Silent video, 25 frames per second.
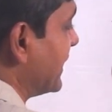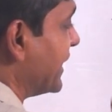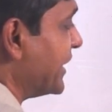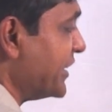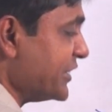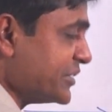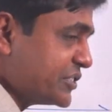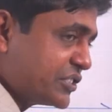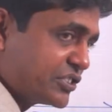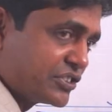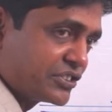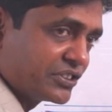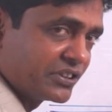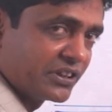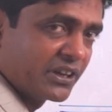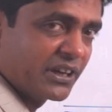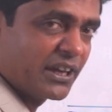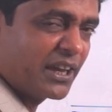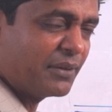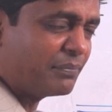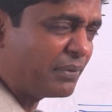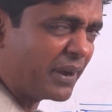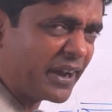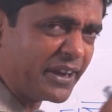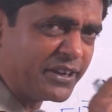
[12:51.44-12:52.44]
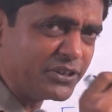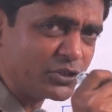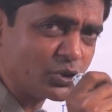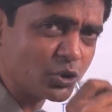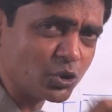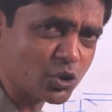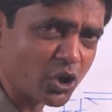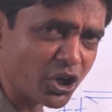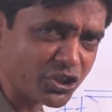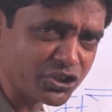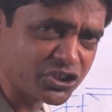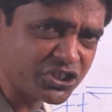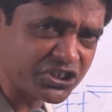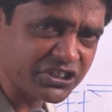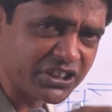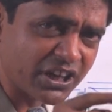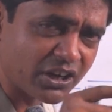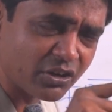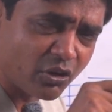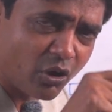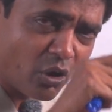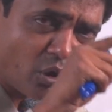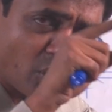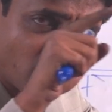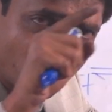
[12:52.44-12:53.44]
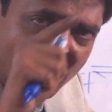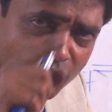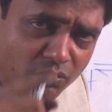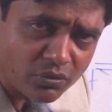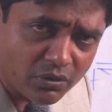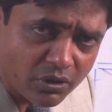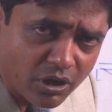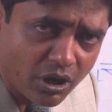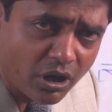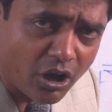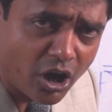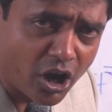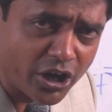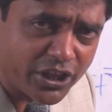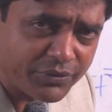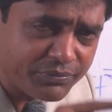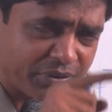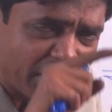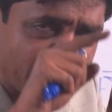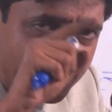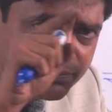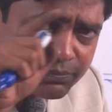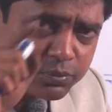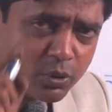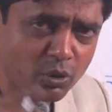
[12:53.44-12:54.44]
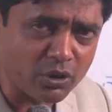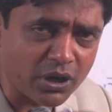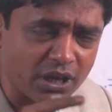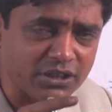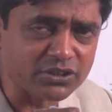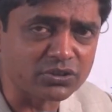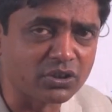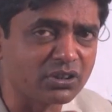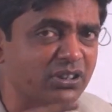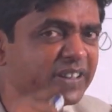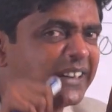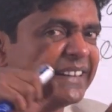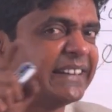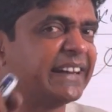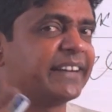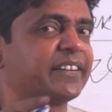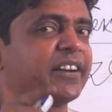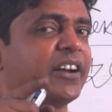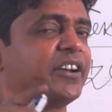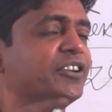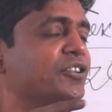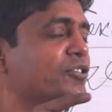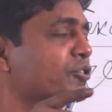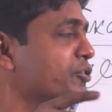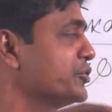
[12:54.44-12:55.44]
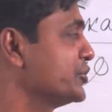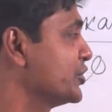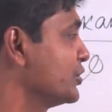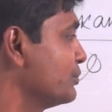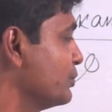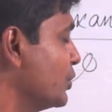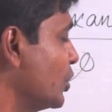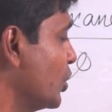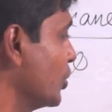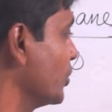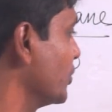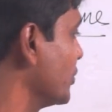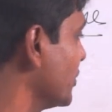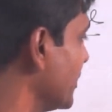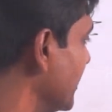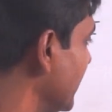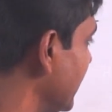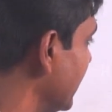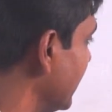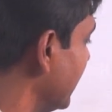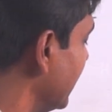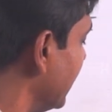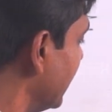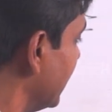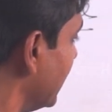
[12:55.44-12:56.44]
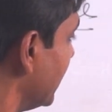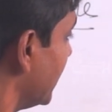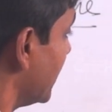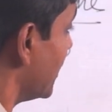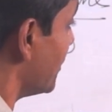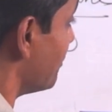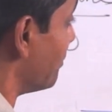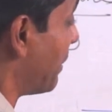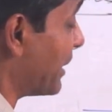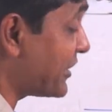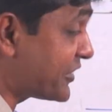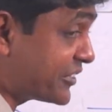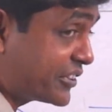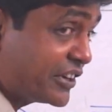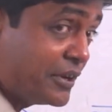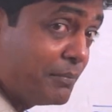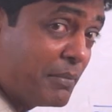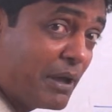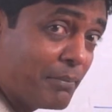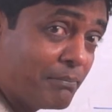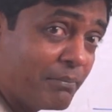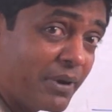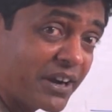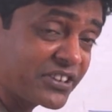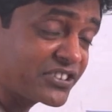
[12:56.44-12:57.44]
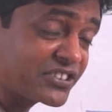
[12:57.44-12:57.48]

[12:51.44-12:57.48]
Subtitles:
this, if I do consider, or if I focus only that hydrogen bond. But remember,